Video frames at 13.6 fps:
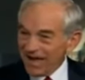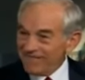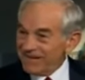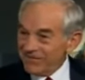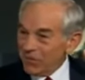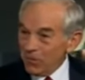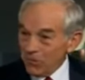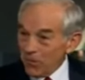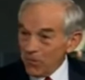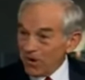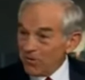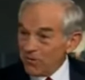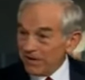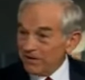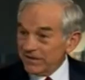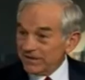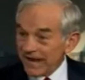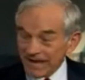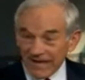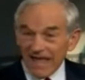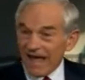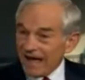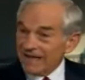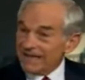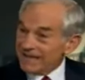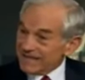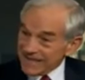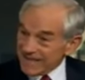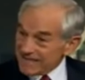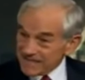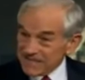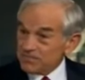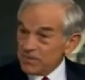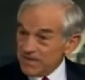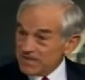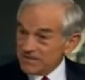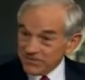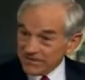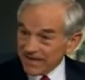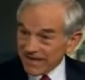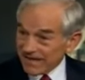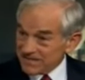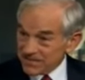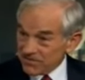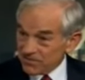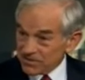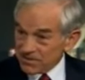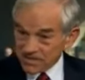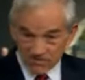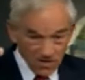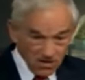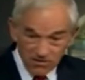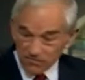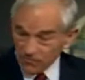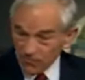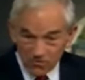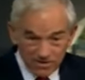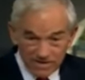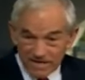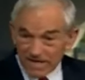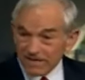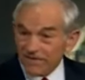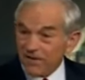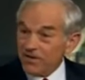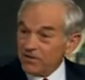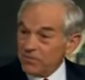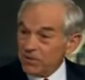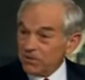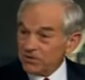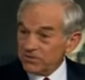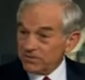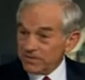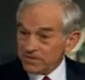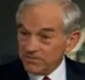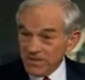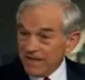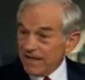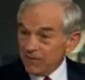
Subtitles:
I mean, where are we going to attack? I think the easiest place to attack is overseas. All the foreign aid and all the militarism.